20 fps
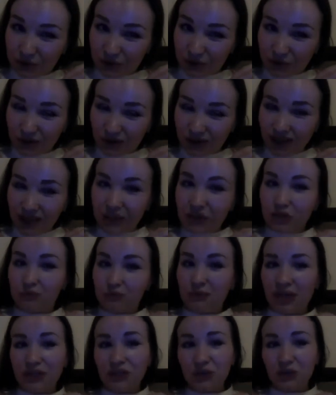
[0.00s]
you, you
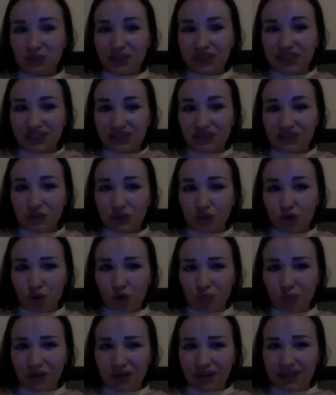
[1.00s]
might not get the
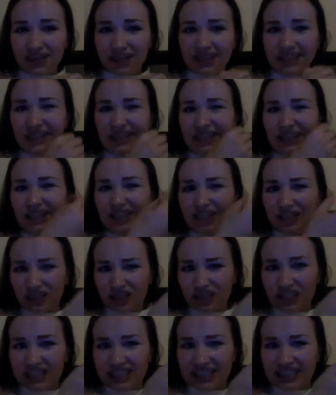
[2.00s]
job
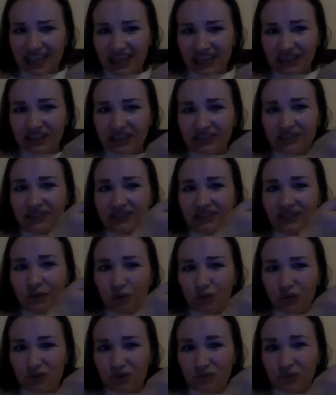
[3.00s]
in exactly the
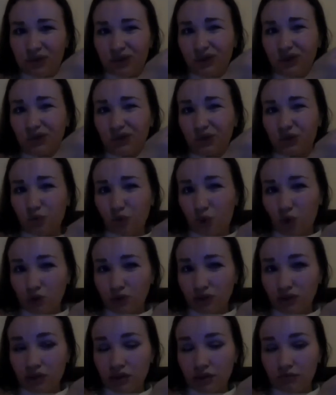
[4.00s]
hospital you
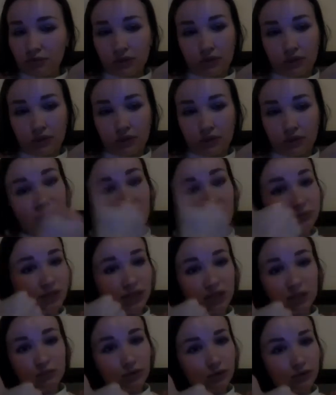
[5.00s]
want, but you will be
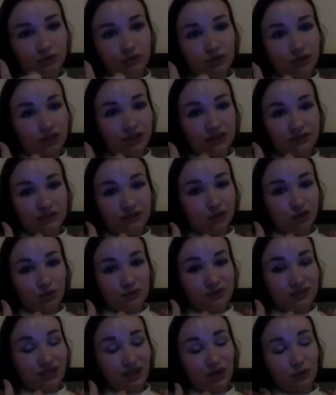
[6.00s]
able to get a job
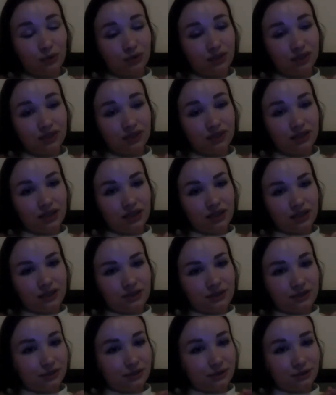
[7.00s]
somewhere.
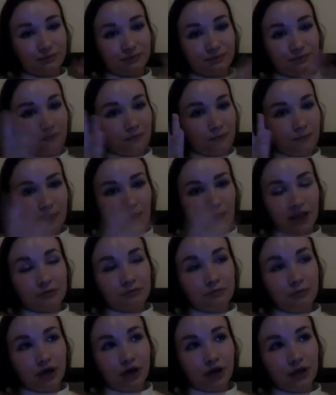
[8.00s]
So
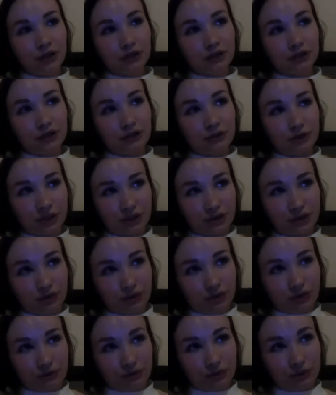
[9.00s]
in my
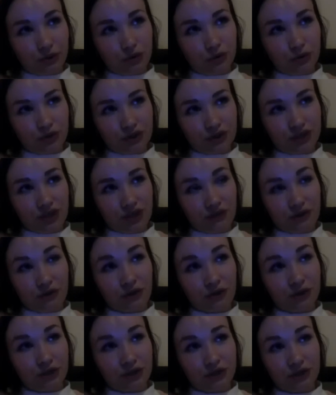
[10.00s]
radiography course, I
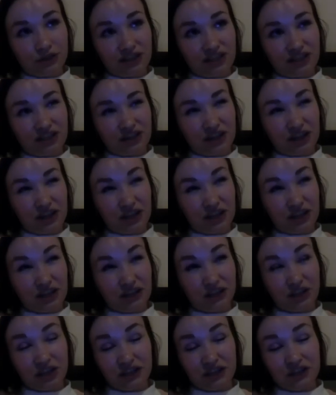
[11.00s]
think there is like
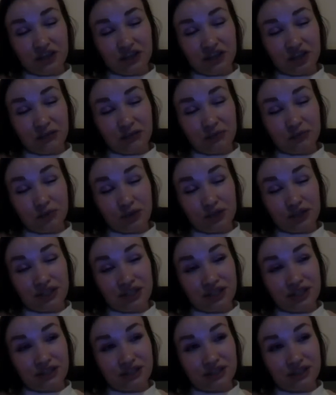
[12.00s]

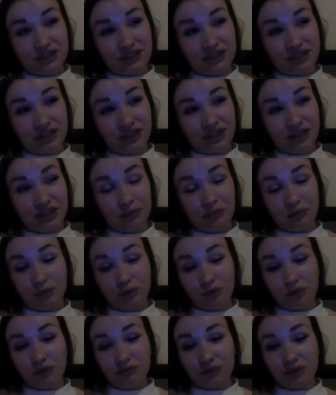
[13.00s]
99%
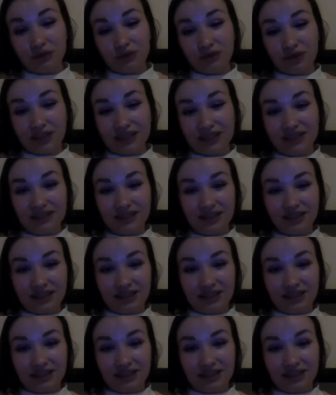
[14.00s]
employment rate